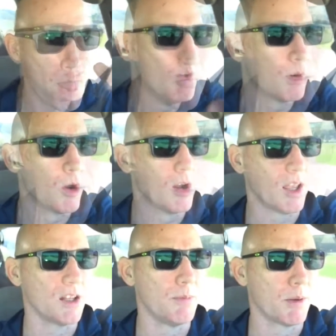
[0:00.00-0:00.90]
We're going to
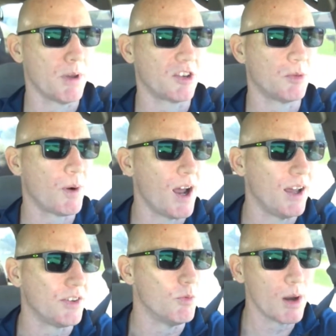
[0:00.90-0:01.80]
get the big, big
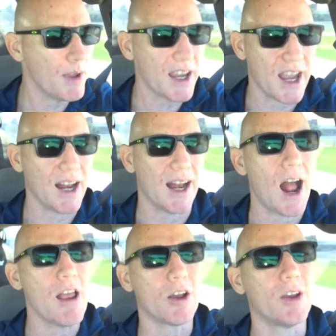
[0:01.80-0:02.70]
surprise, and what do you mean get it?
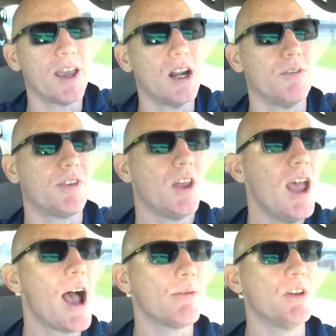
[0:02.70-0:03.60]
How are you going to get it? If,
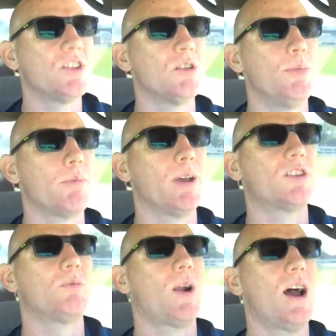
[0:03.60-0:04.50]
how can it be such a big, big
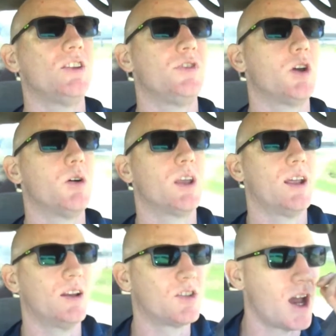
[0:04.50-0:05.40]
surprise if you're going to
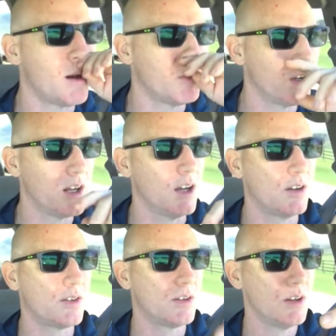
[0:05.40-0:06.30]
get it, Shop? Well, you know,
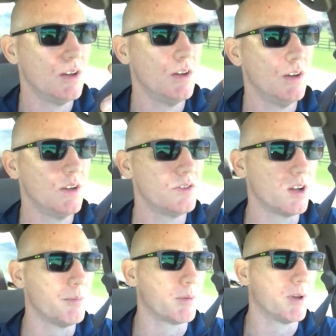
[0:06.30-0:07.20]
it's still
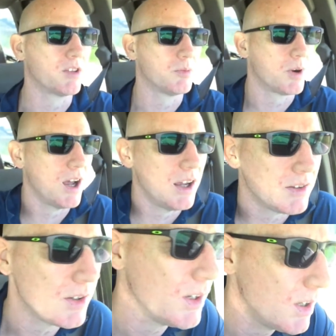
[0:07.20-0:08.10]
a big, big surprise.
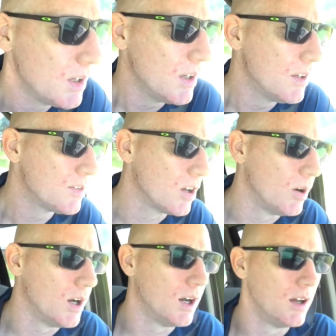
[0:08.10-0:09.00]

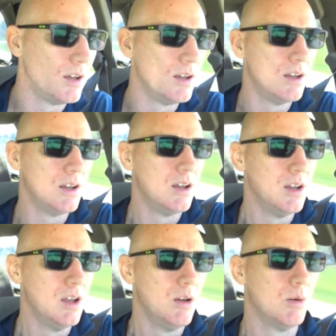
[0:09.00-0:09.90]
So, uh,
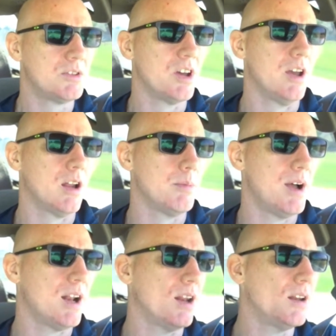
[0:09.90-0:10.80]
we'll tell you all
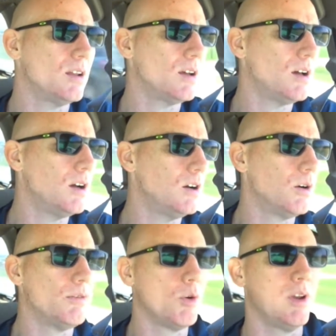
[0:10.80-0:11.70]
about it. Oh,
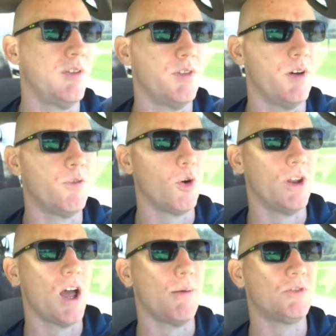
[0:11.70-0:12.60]
avoiding
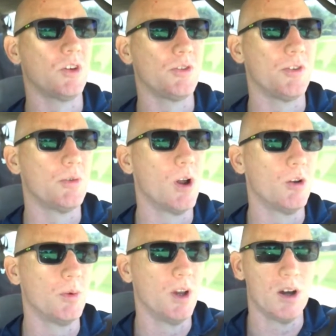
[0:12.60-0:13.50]
avoiding obstacles in the
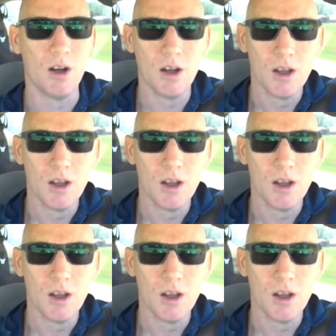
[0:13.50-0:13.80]
road we are.